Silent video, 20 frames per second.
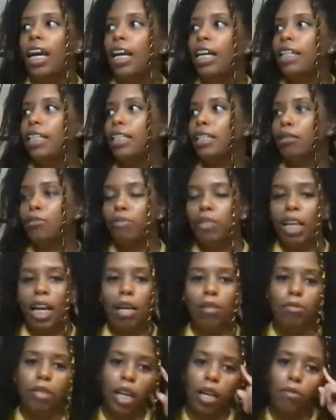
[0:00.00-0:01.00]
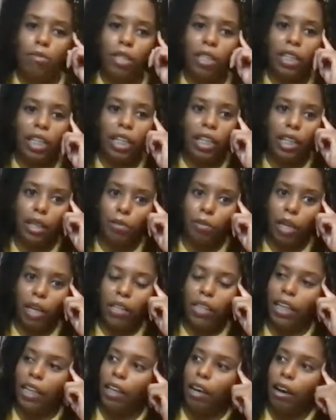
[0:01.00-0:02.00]
sometimes I'll be thinking about
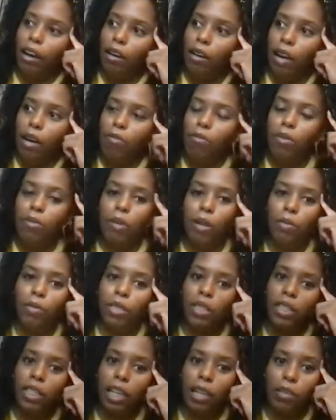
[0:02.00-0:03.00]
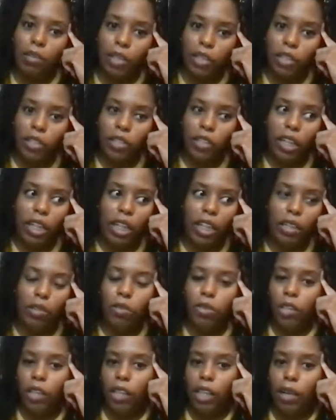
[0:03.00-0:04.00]
like, oh, I remember I went to that restaurant. It
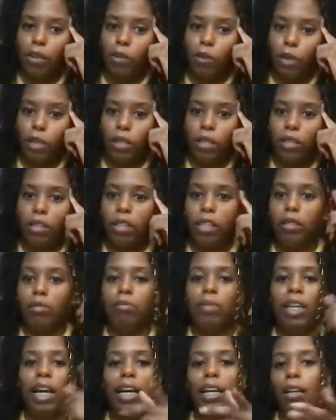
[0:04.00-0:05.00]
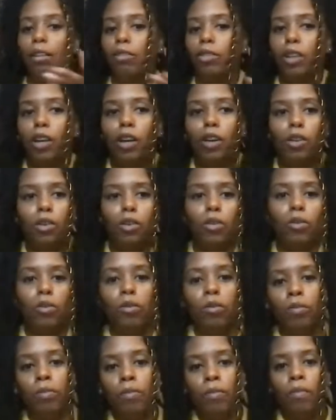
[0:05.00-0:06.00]
was on that one street, but I don't know
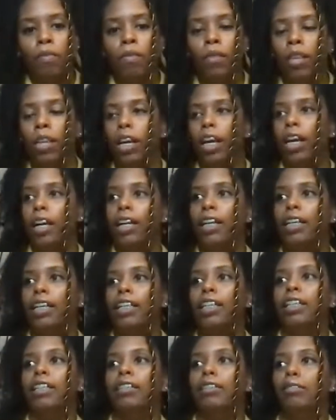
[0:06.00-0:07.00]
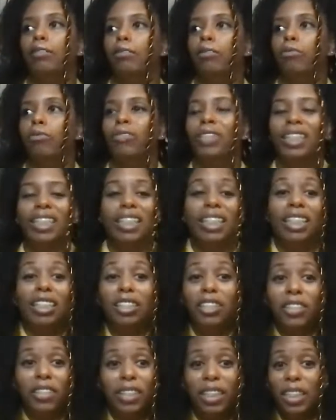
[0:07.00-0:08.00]
what
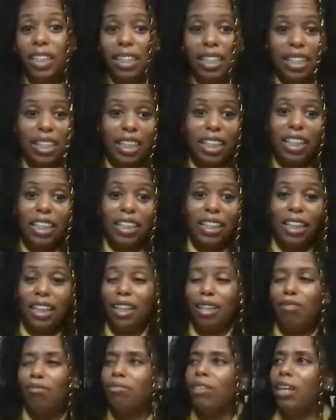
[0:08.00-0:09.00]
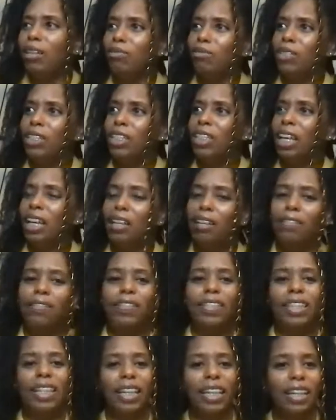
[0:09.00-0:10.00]
country it's in. Like I'm like, was that over
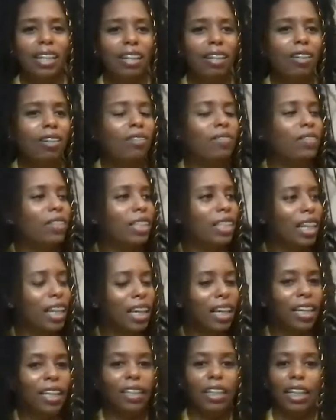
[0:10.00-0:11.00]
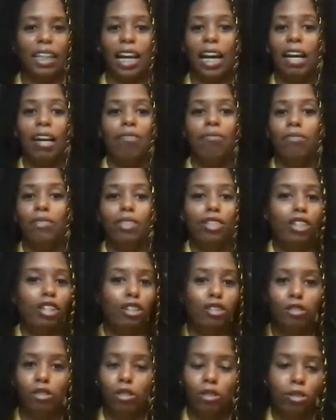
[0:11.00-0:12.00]
there or over there? Like I have
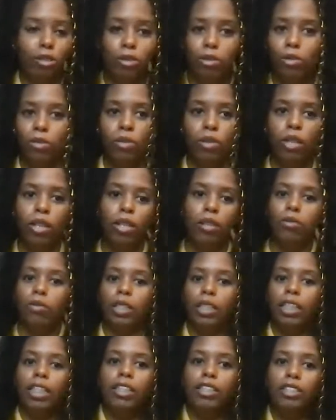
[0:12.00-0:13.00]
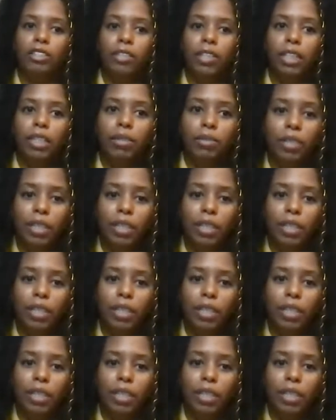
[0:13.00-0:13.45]
no clue what country it was